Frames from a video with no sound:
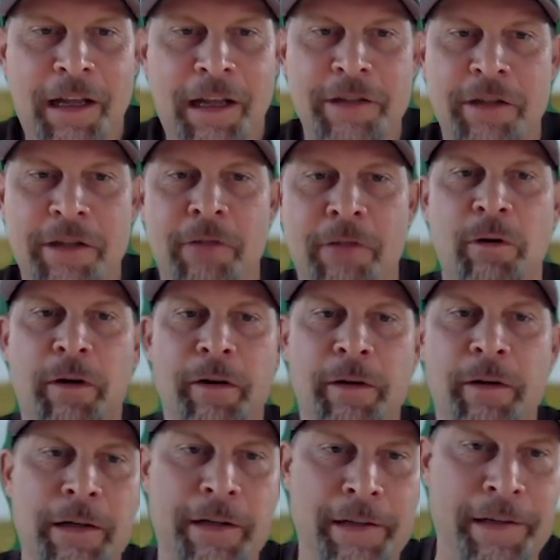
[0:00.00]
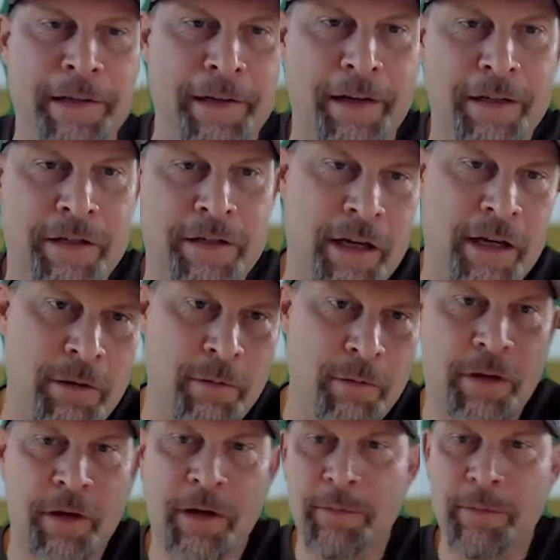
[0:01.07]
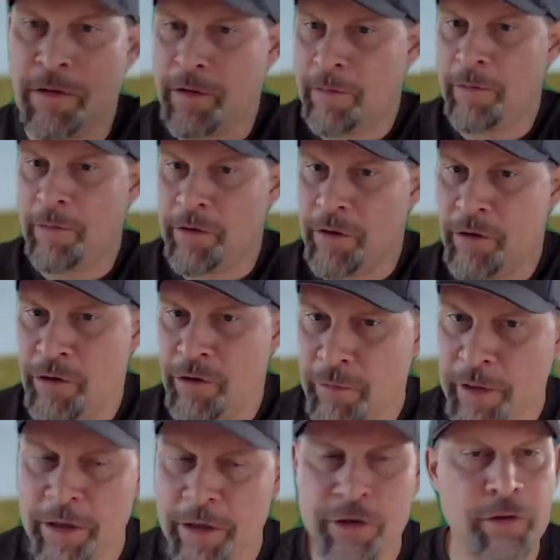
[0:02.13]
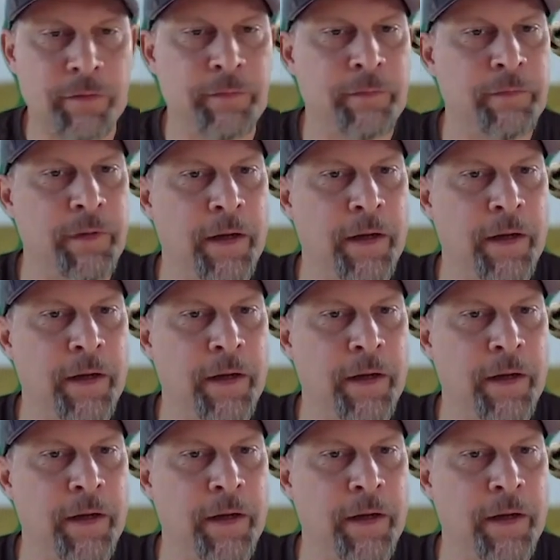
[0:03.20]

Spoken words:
Alaska, where a sow with cubs, similar situation,